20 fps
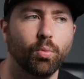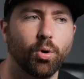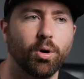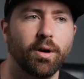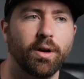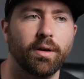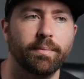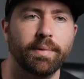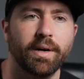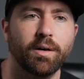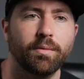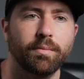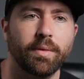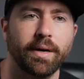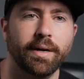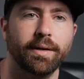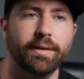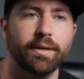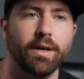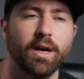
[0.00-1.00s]
more about
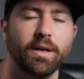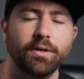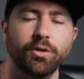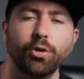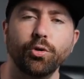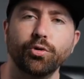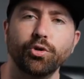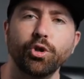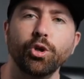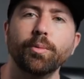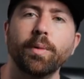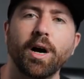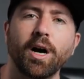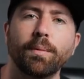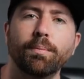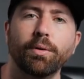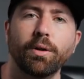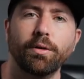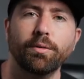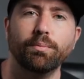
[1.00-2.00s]
my YouTube
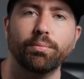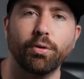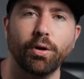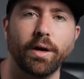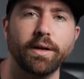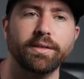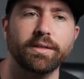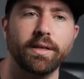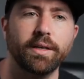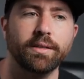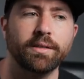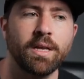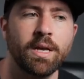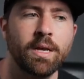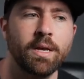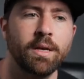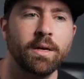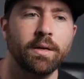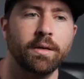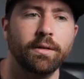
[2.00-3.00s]
upload process,
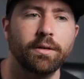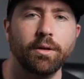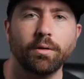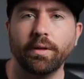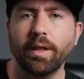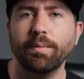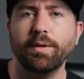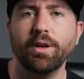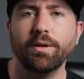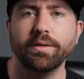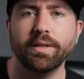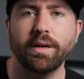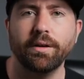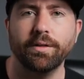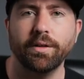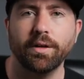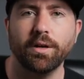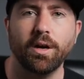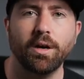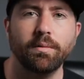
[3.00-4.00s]
let me know down
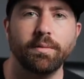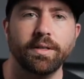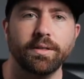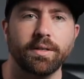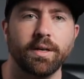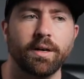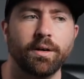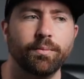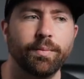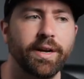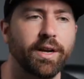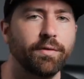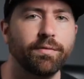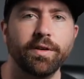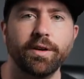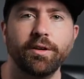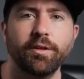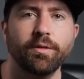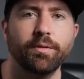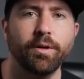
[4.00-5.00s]
in the comments. I'll make a
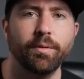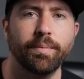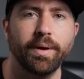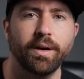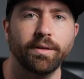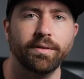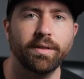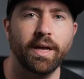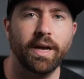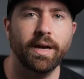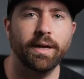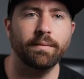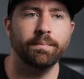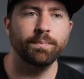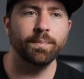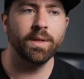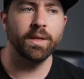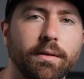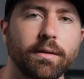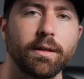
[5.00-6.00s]
video about that.